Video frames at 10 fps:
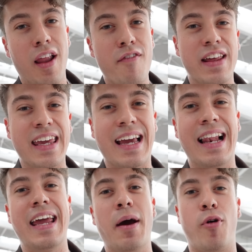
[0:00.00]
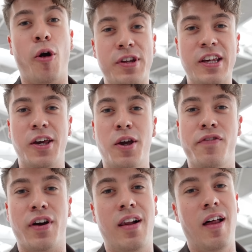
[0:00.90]
Lovely, clear priority queue
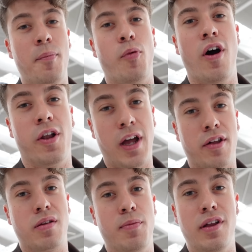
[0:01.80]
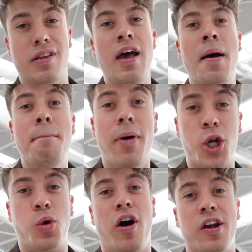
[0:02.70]
for Club World customers,
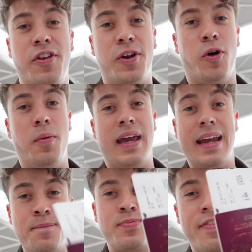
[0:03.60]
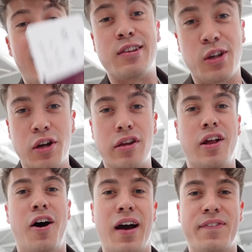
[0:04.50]
much quieter than economy. That is a good
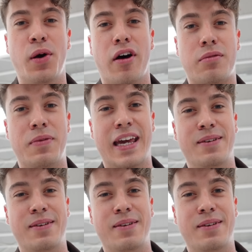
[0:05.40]
start if you ask me.